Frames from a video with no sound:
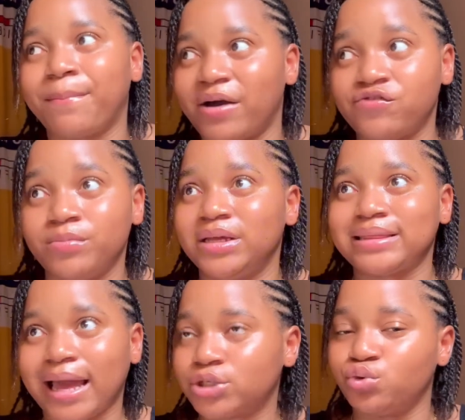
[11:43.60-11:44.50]
perform the
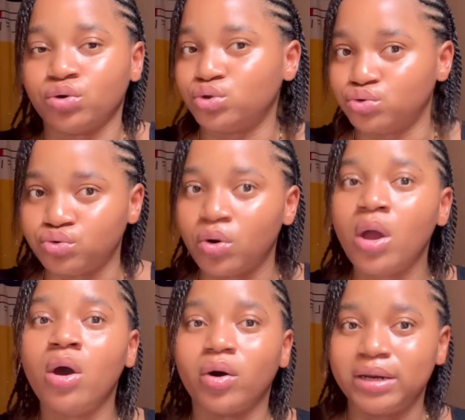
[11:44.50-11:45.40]
task you want to do
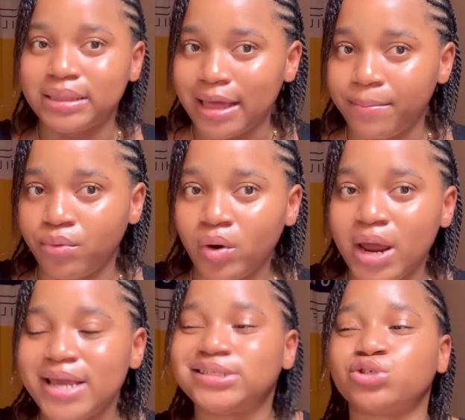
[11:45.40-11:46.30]
on the table,
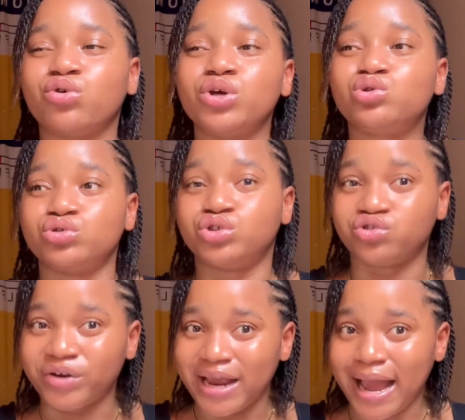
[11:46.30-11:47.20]
it is going to
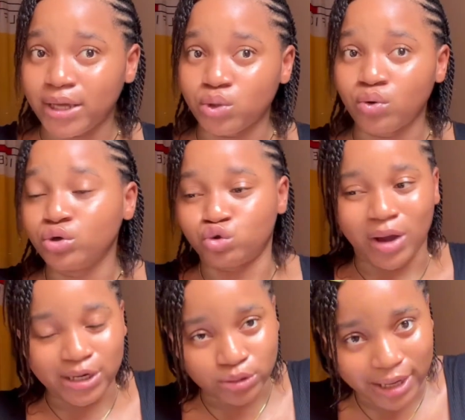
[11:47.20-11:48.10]
trigger you to
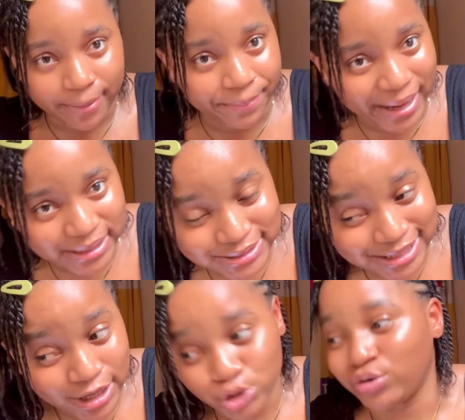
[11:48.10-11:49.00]
actually bend
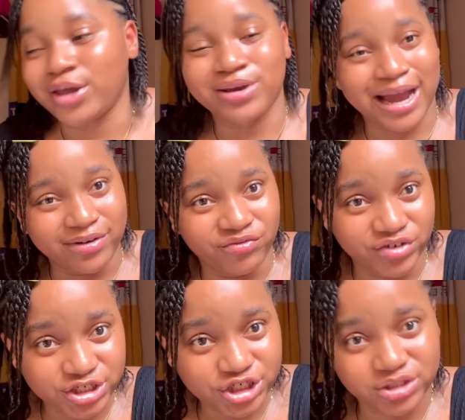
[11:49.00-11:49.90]
so that you can
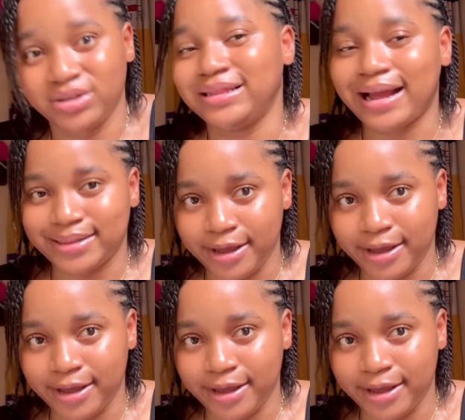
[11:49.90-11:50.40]
reach that